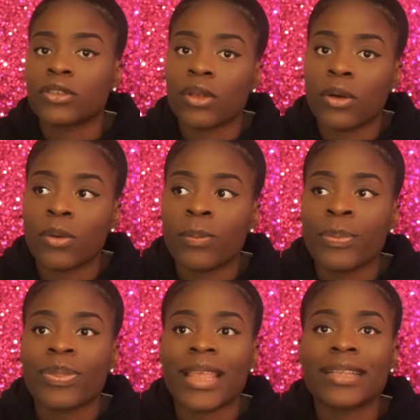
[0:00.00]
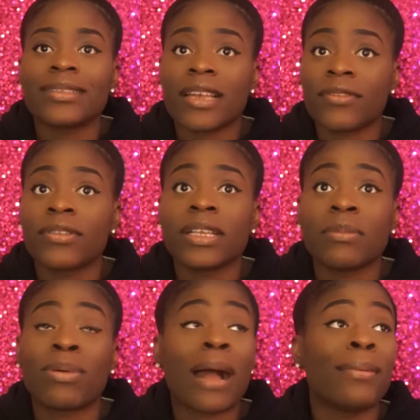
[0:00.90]
So that's definitely
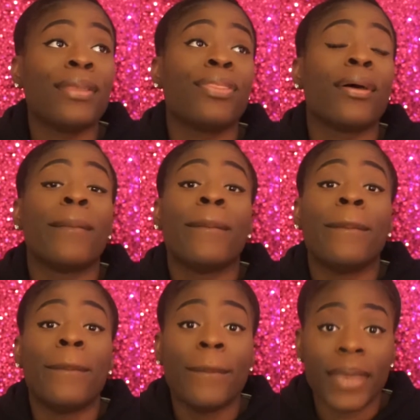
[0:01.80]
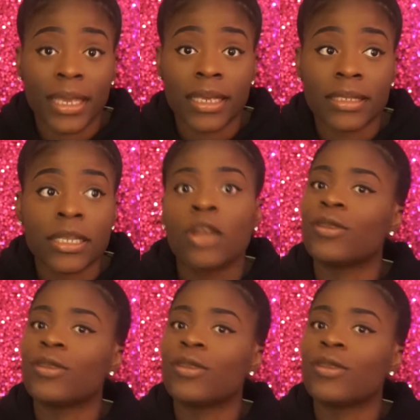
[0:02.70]
probably the biggest,